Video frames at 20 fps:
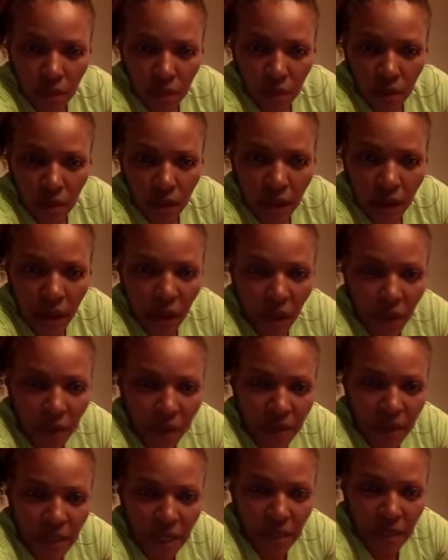All right,
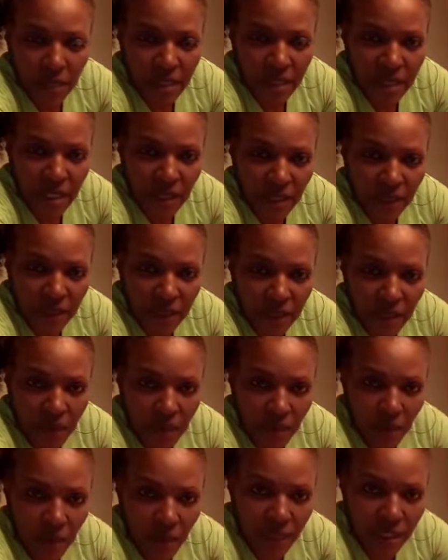open it. Let me see if it's on
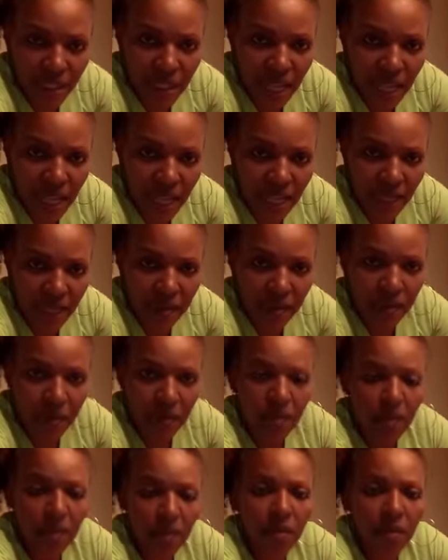both sides.